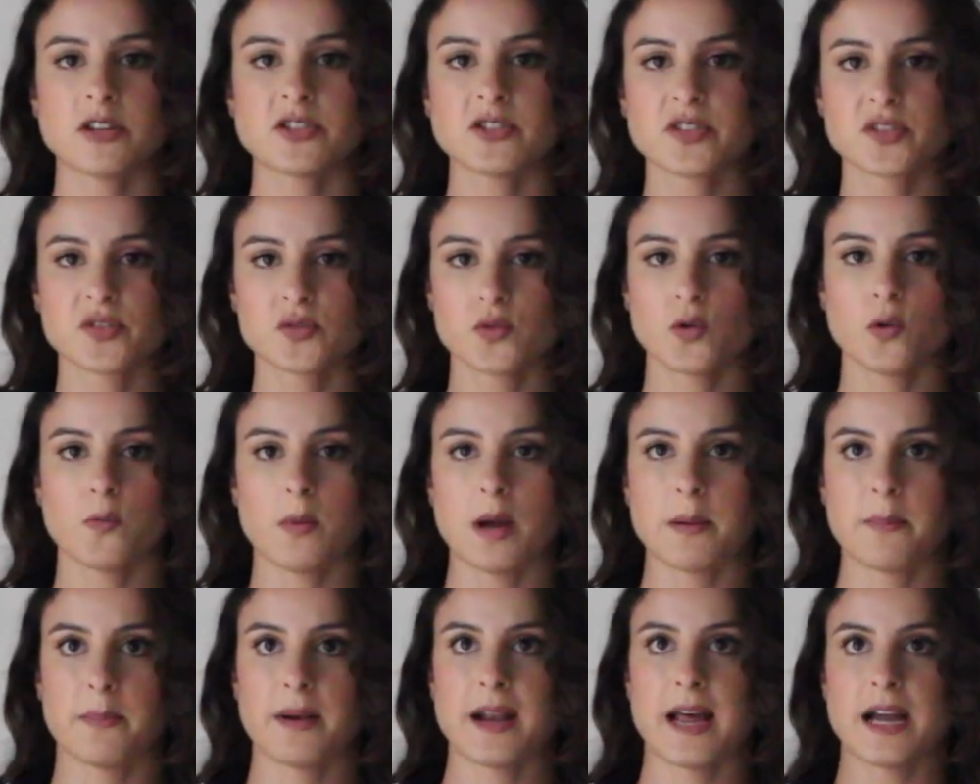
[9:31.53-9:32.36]
I just saw
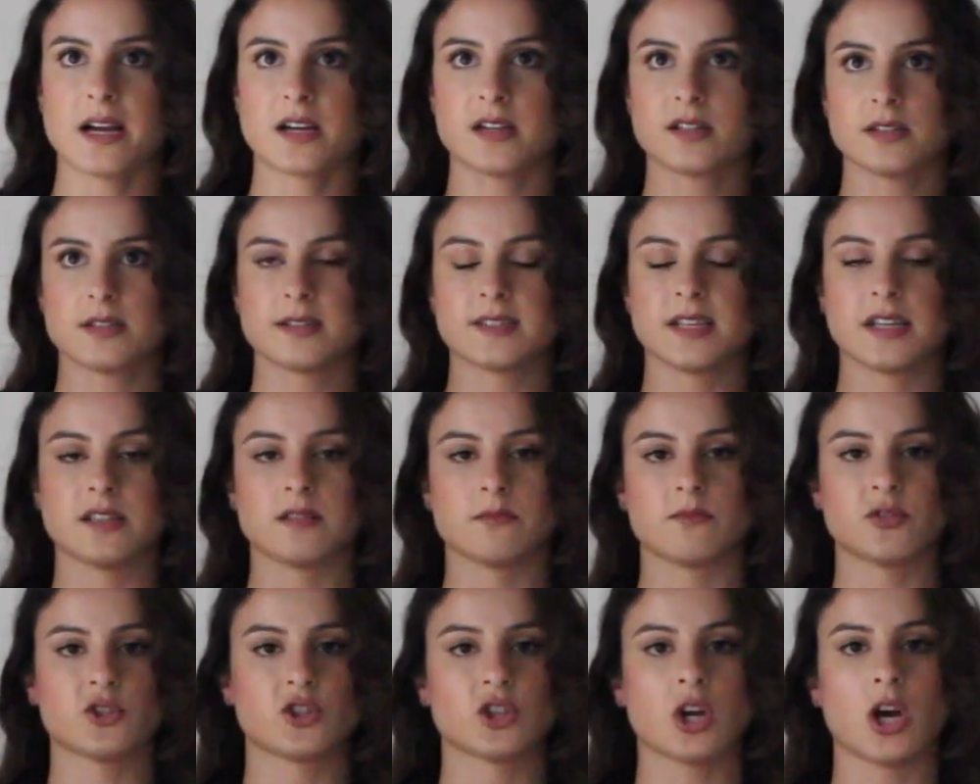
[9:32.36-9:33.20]
my black
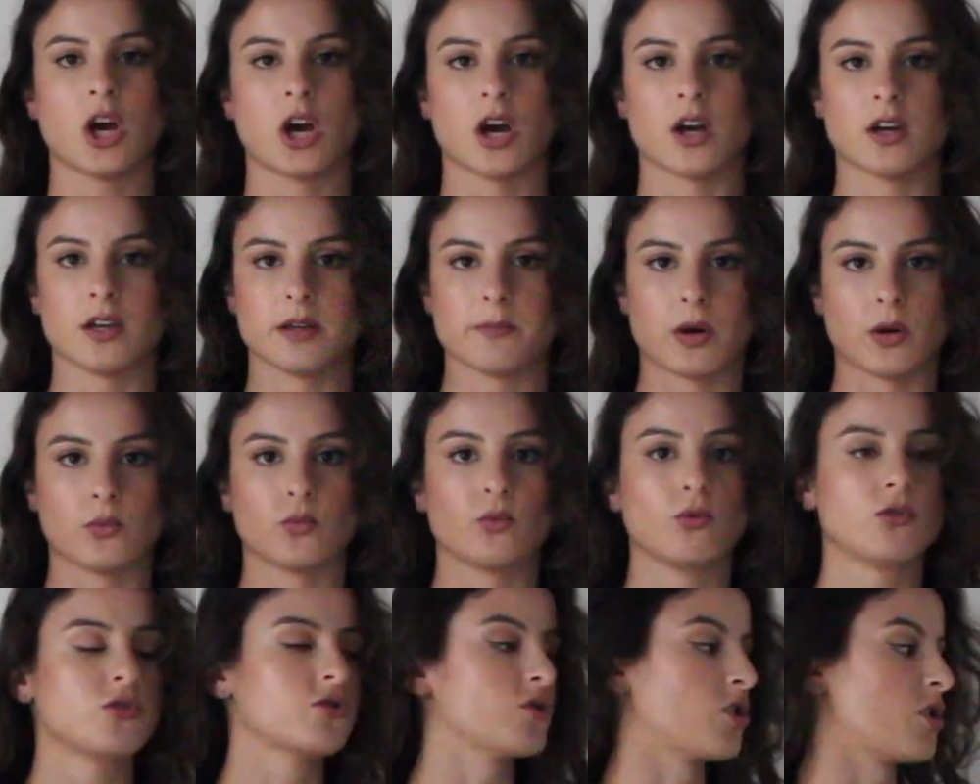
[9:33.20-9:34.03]
denim shirt in my
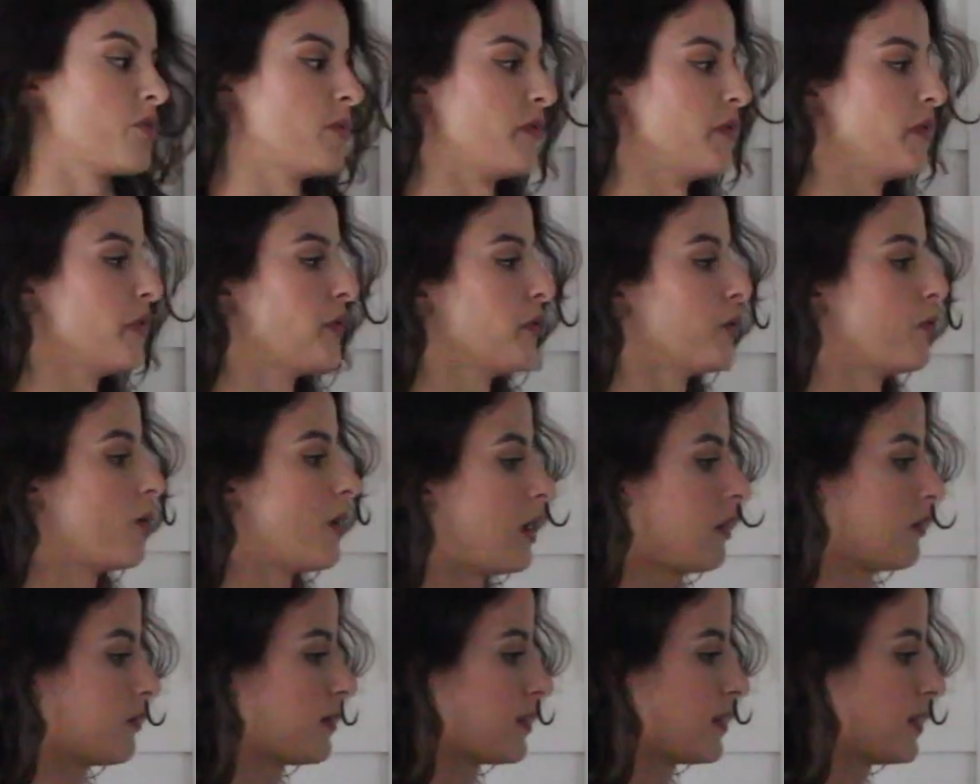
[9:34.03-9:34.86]
wardrobe and thought
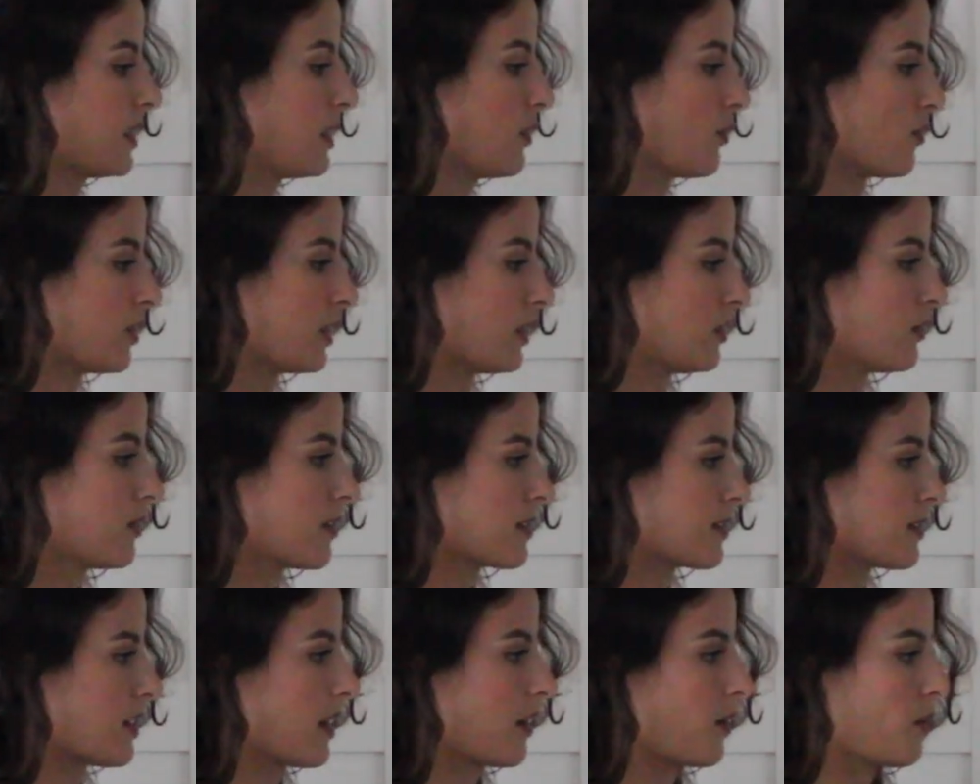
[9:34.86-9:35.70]
I'll see what it
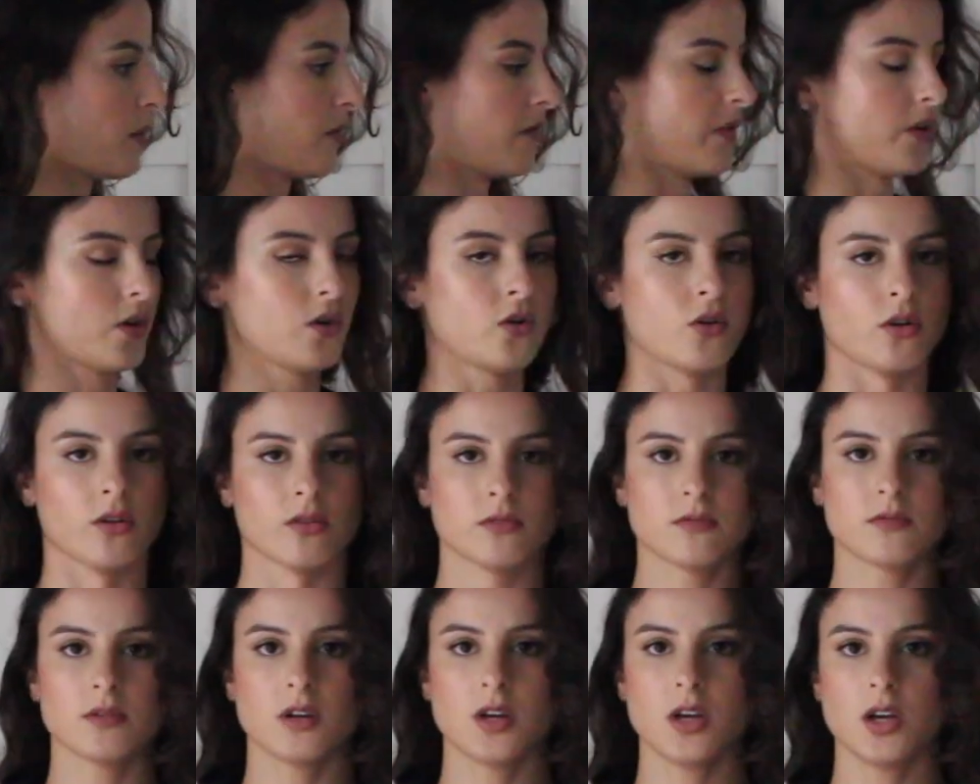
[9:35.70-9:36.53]
looks like with it
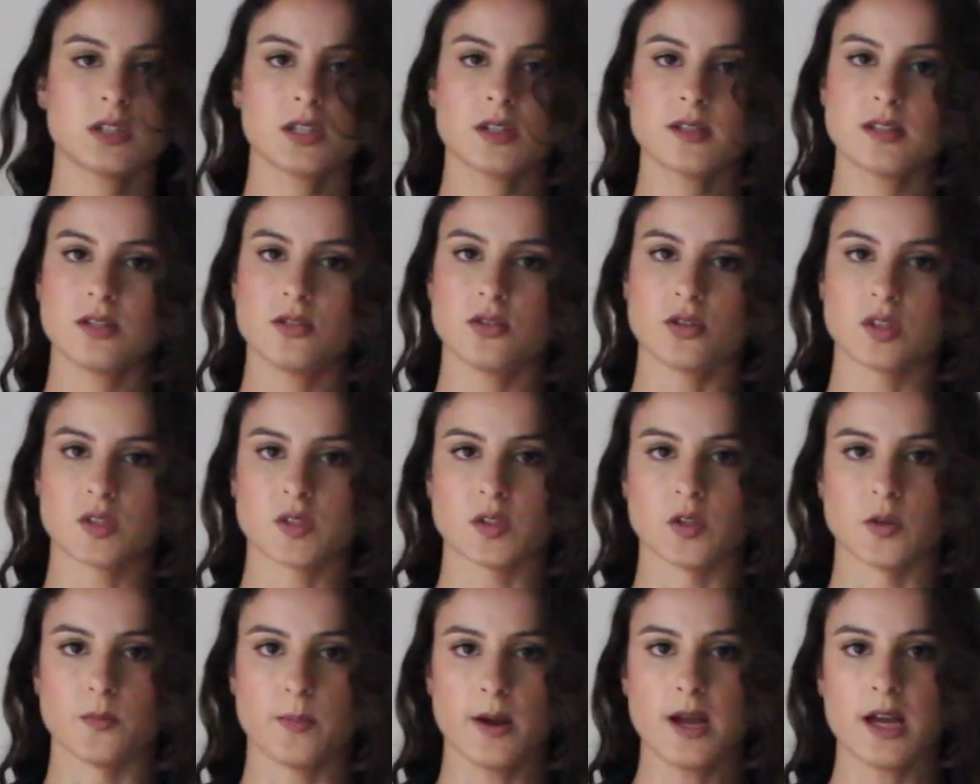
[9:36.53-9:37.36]
on it doesn't look
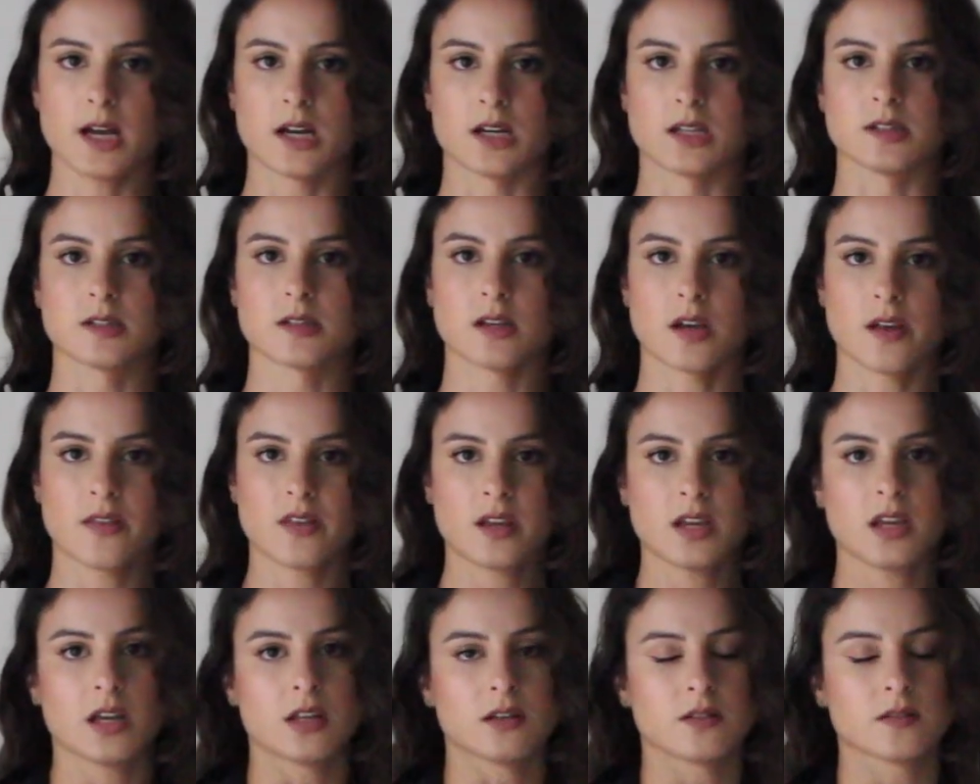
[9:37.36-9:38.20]
too bad I
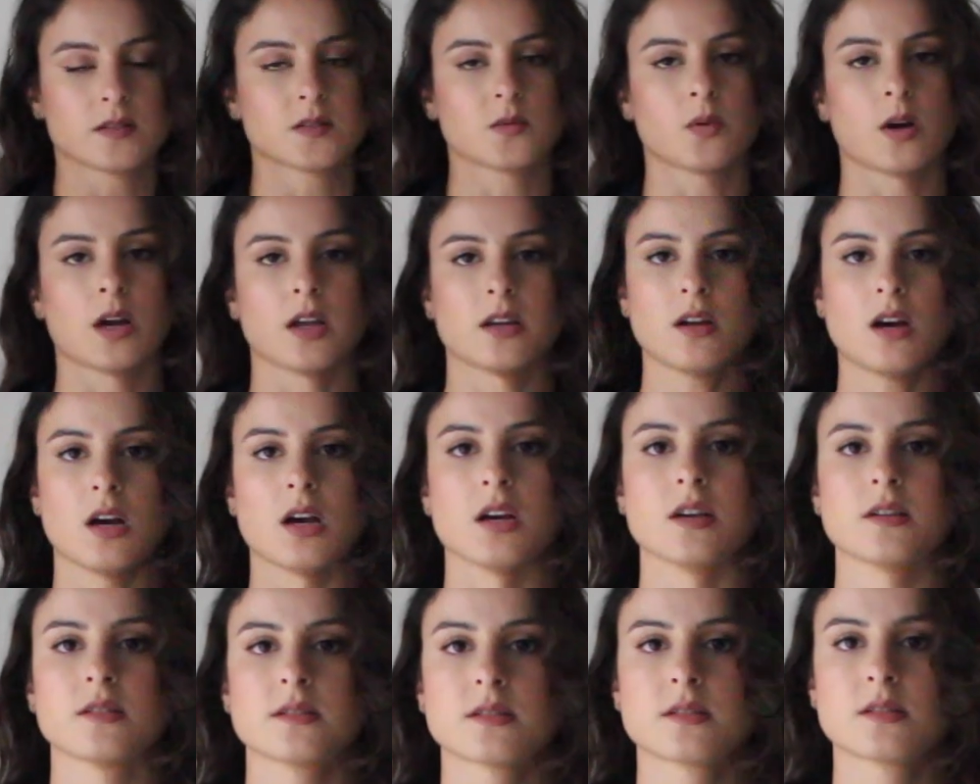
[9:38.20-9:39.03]
think it looks quite
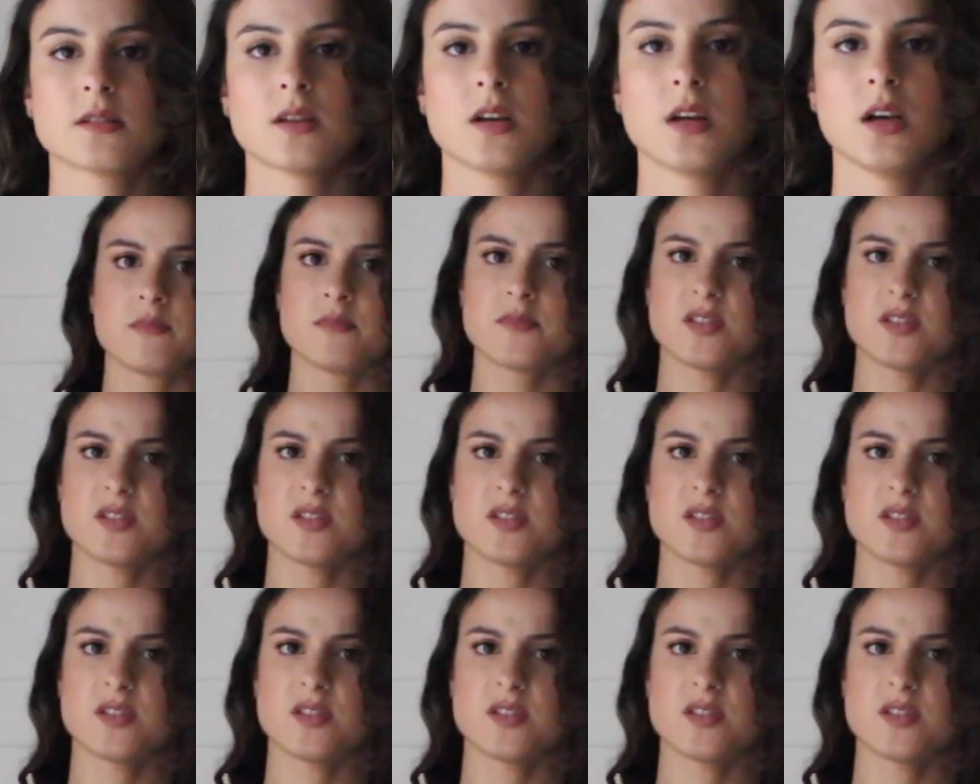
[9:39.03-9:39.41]
nice